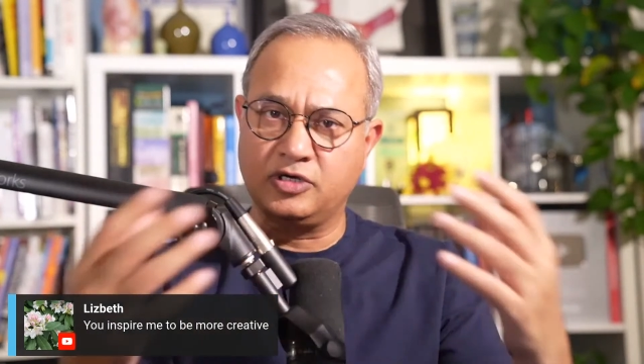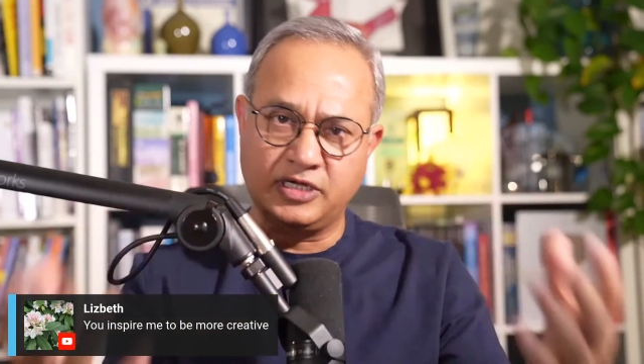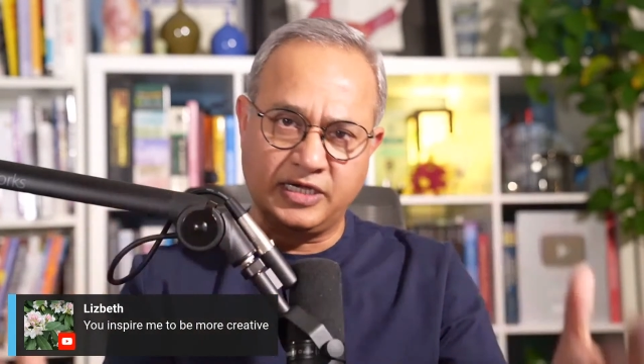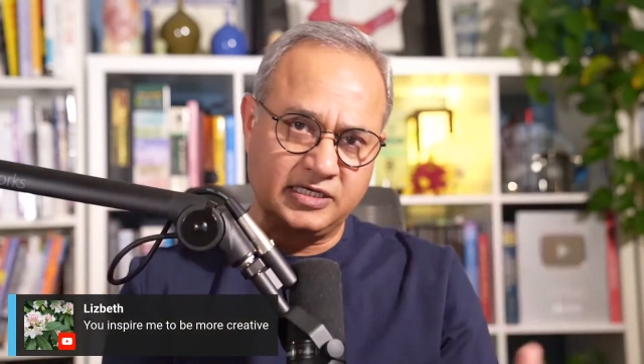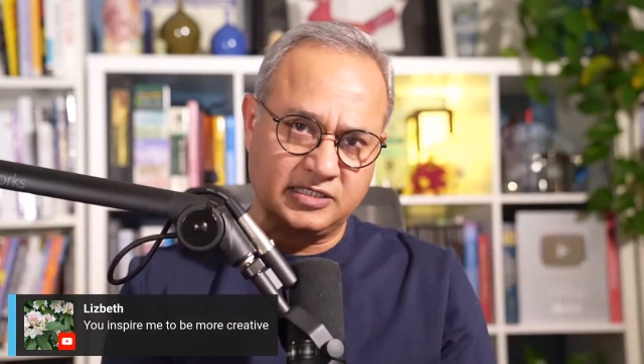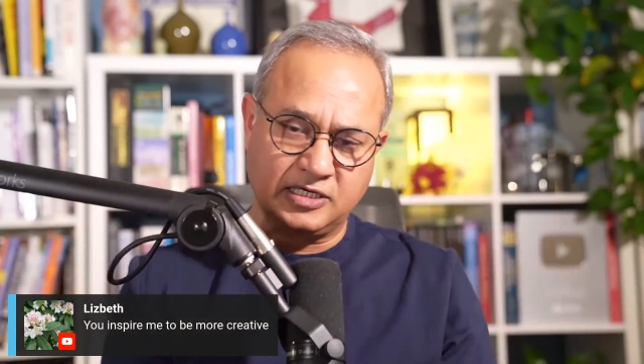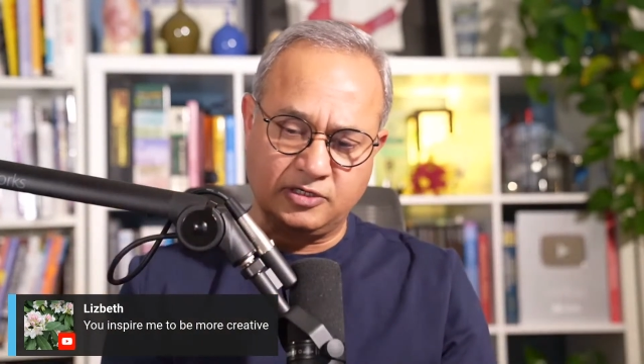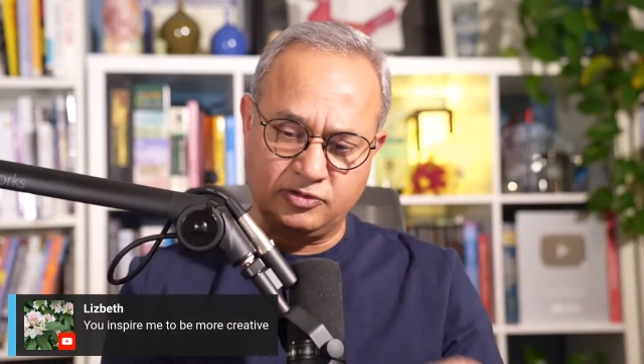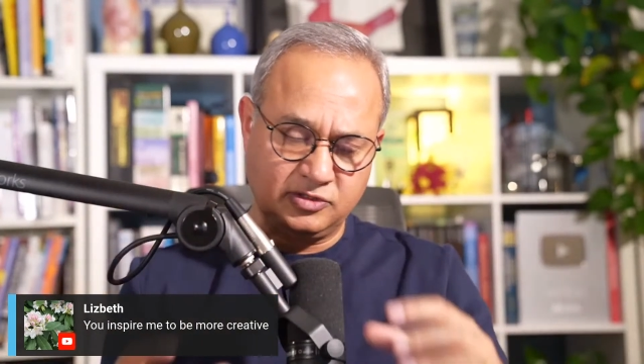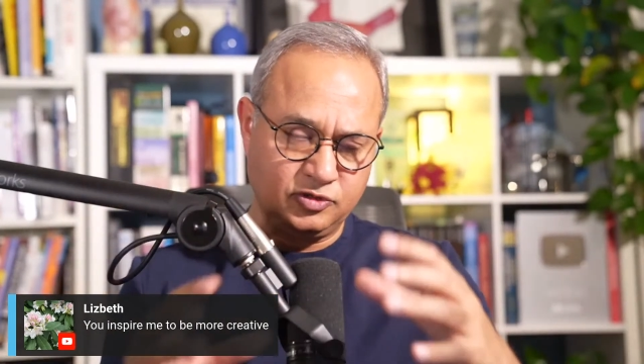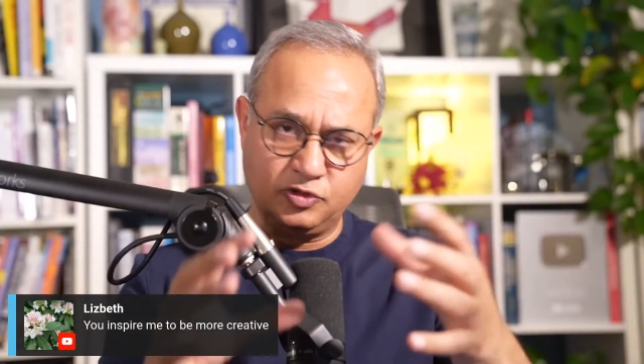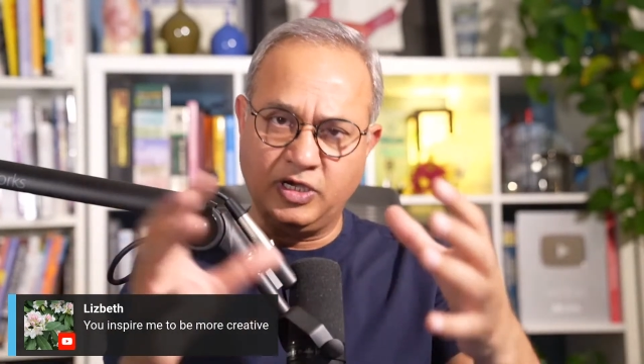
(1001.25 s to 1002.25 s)
lying
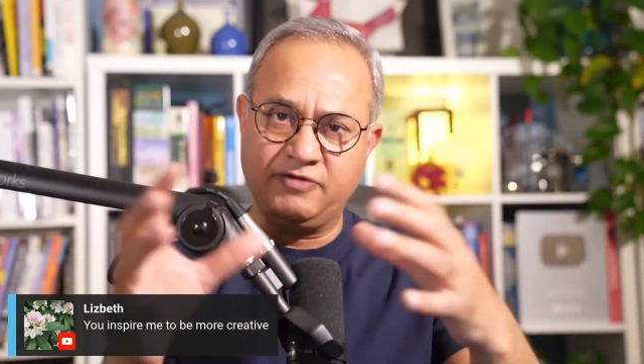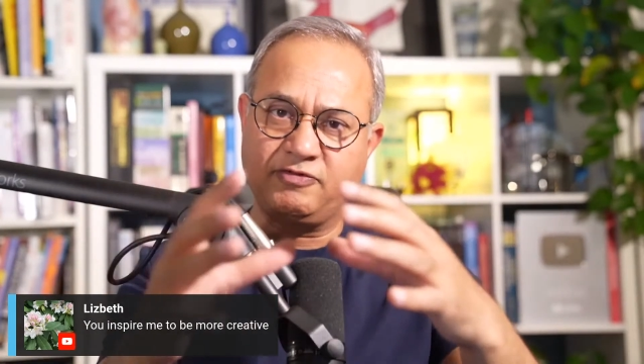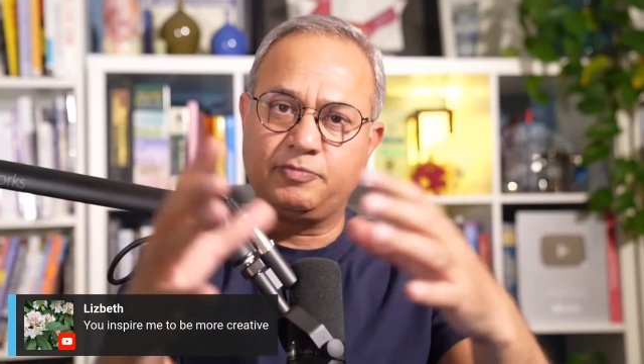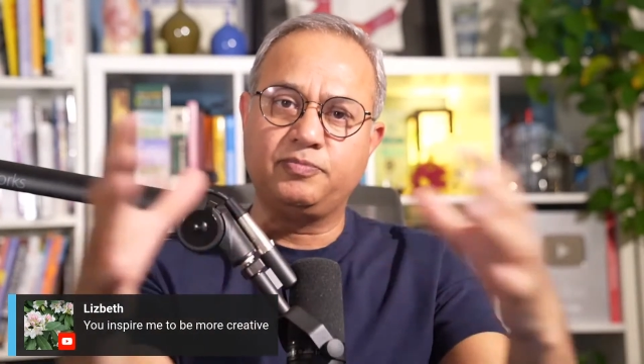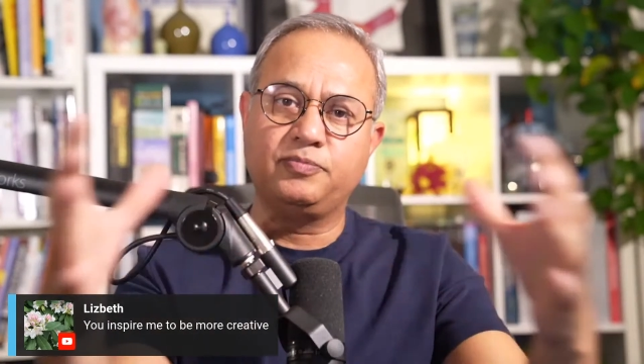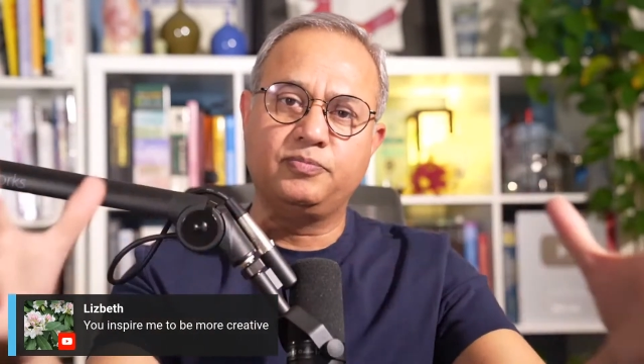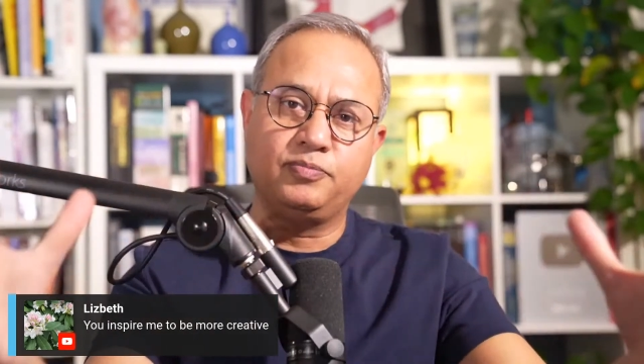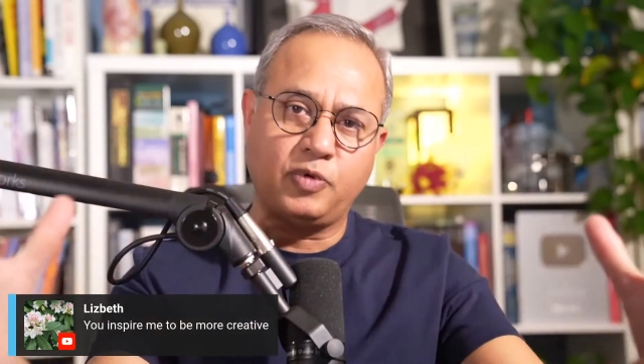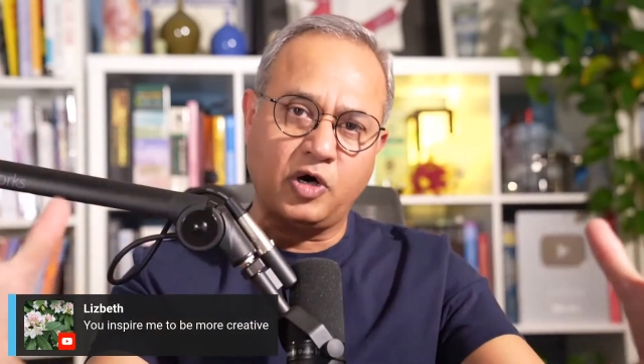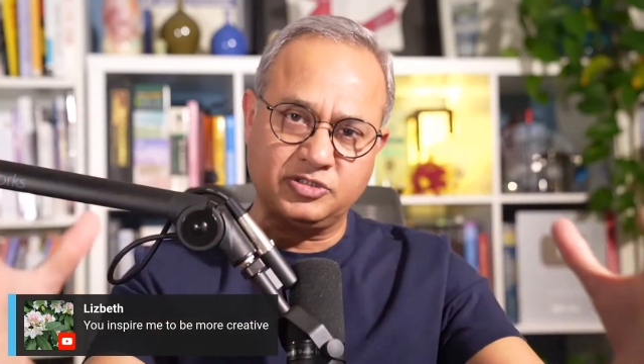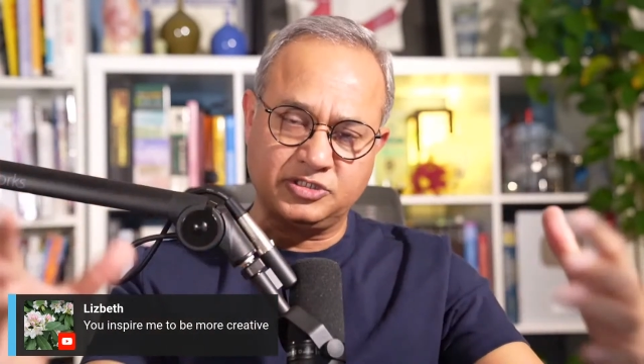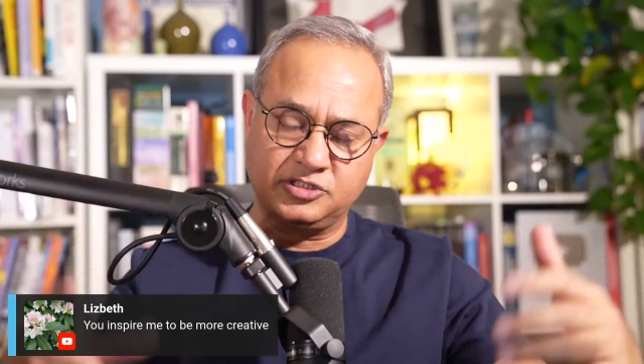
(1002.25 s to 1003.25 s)
down, you have a
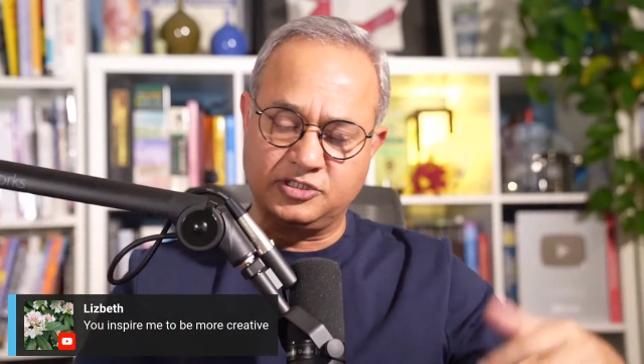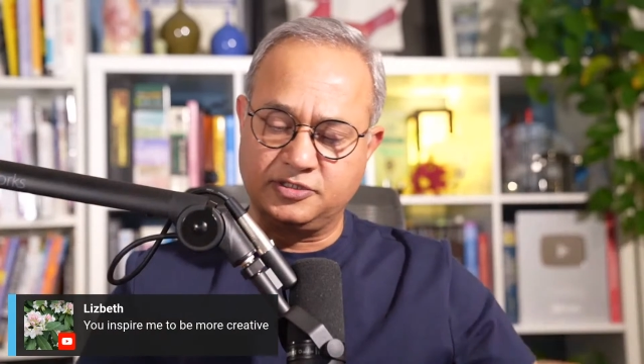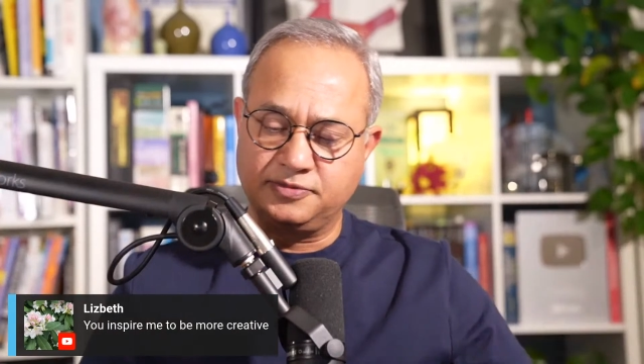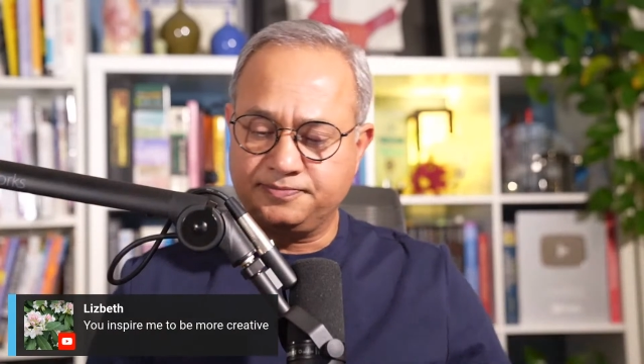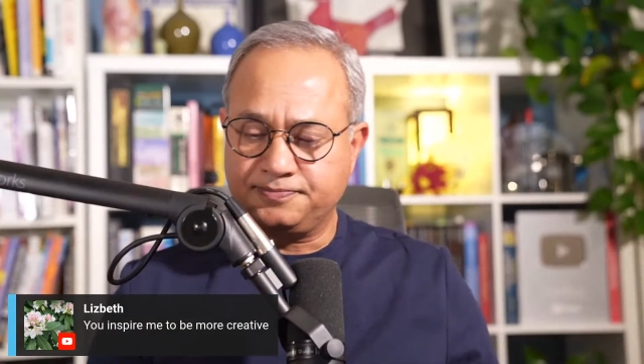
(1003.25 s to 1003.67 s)
posture.